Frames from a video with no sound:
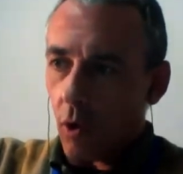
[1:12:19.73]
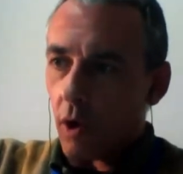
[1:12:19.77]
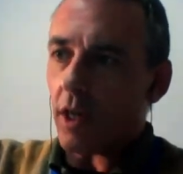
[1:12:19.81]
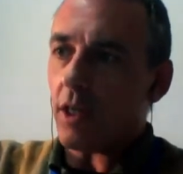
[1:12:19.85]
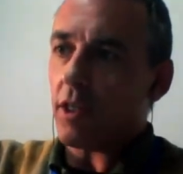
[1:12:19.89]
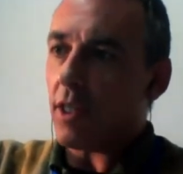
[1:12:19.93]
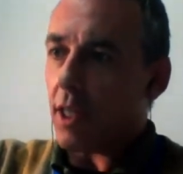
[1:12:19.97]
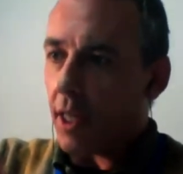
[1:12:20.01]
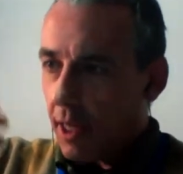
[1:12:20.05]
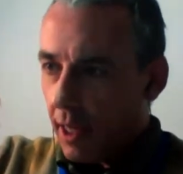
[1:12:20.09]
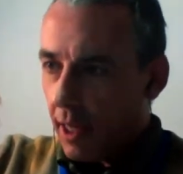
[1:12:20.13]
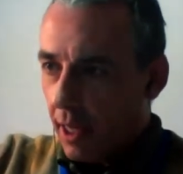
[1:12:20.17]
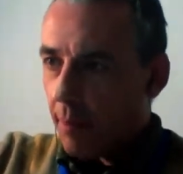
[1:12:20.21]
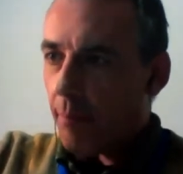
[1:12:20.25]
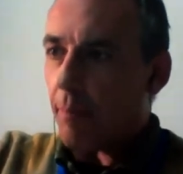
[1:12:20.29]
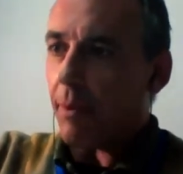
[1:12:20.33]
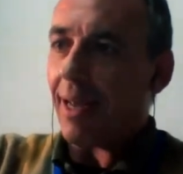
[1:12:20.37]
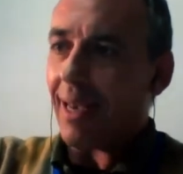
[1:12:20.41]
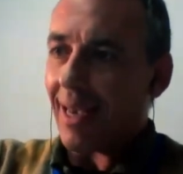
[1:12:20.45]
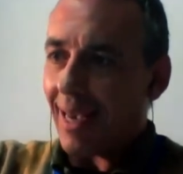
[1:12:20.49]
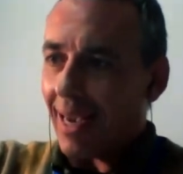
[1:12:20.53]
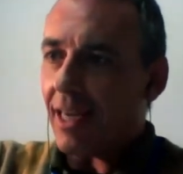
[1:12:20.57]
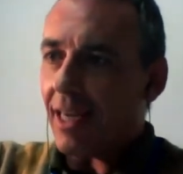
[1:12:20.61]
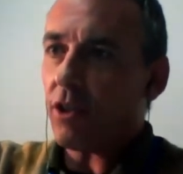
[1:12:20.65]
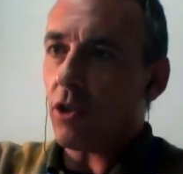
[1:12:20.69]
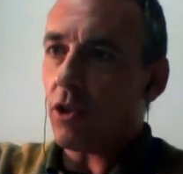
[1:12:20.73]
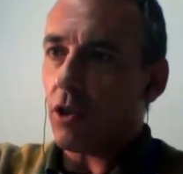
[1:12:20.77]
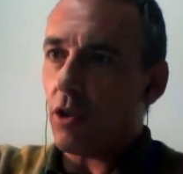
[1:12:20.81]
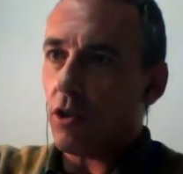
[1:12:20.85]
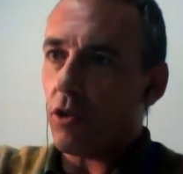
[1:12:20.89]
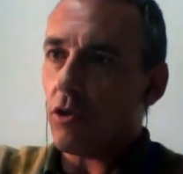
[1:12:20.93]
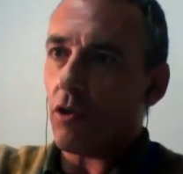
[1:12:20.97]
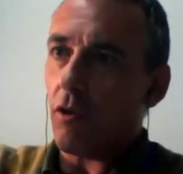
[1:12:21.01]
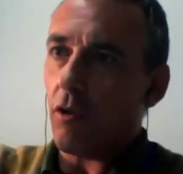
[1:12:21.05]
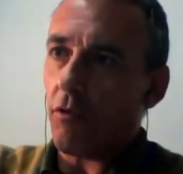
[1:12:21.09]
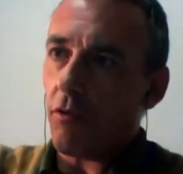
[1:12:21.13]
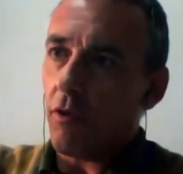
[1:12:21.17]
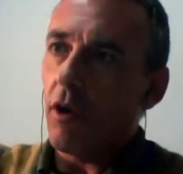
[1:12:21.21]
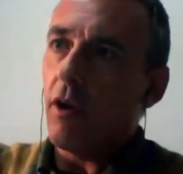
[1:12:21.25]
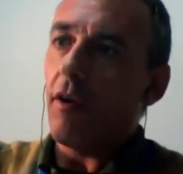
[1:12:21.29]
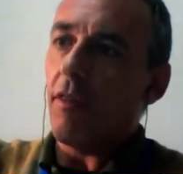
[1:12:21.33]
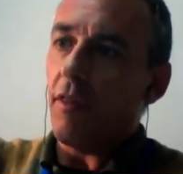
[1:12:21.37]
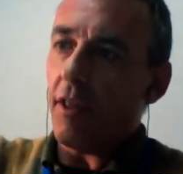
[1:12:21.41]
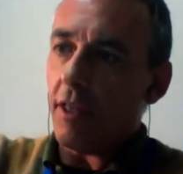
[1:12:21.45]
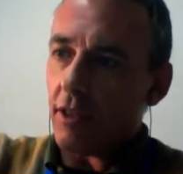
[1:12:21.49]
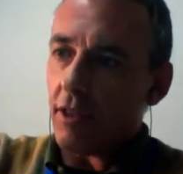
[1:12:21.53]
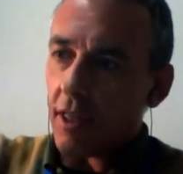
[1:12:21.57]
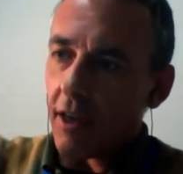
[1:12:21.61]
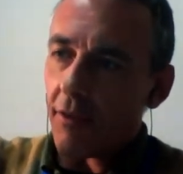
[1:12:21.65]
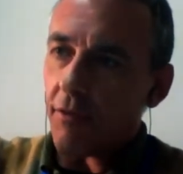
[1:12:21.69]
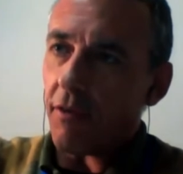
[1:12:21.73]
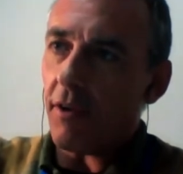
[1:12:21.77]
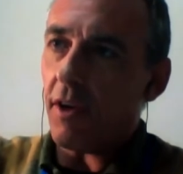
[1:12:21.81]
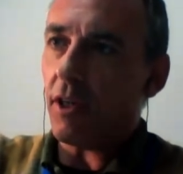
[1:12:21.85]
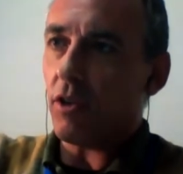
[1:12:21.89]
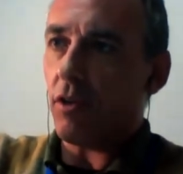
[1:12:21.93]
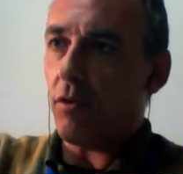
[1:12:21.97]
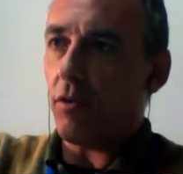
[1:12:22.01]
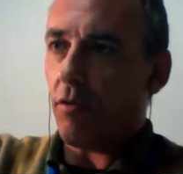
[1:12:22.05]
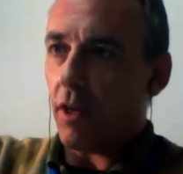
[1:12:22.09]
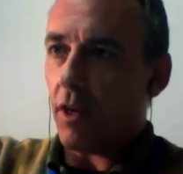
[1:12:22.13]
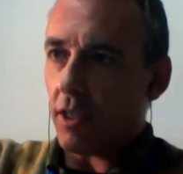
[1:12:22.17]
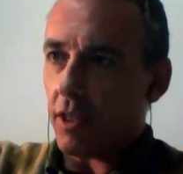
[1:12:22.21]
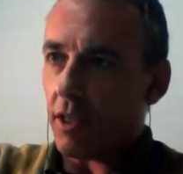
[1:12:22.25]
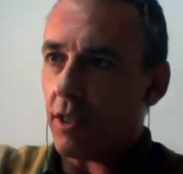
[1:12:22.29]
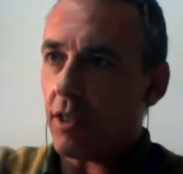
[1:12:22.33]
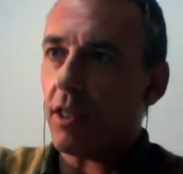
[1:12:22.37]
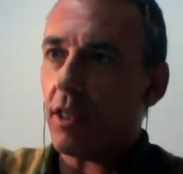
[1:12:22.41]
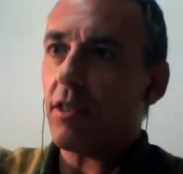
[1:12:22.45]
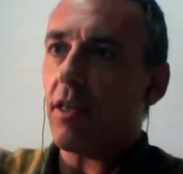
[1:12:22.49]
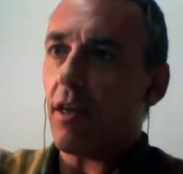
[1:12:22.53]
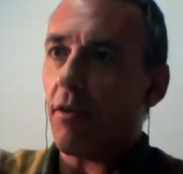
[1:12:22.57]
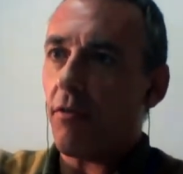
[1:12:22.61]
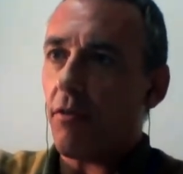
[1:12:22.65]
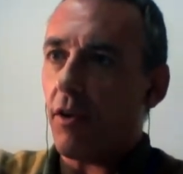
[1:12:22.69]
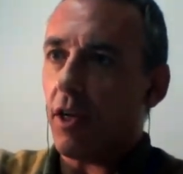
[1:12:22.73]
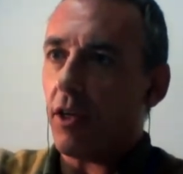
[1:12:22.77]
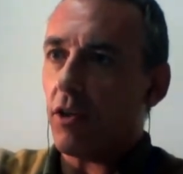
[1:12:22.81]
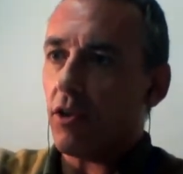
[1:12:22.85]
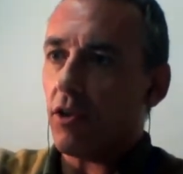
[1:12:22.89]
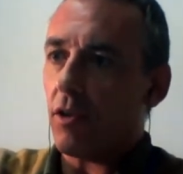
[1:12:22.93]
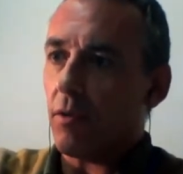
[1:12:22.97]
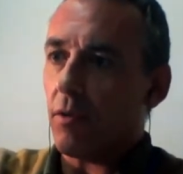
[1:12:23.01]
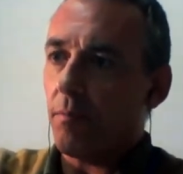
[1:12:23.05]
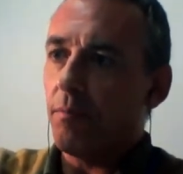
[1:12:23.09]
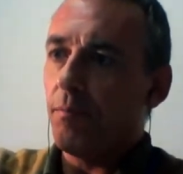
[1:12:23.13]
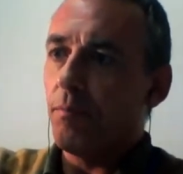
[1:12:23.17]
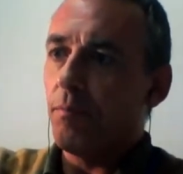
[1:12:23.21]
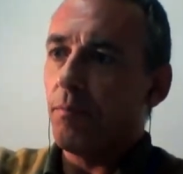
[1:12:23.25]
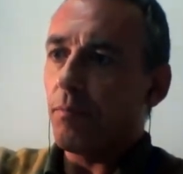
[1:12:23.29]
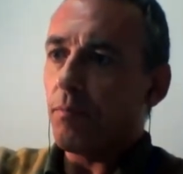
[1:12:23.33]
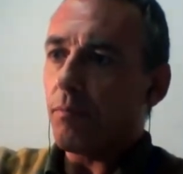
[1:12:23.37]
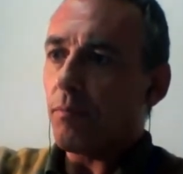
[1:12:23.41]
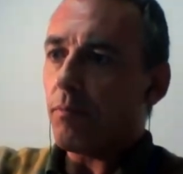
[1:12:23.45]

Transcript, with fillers: What is the implications of this definition versus this definition?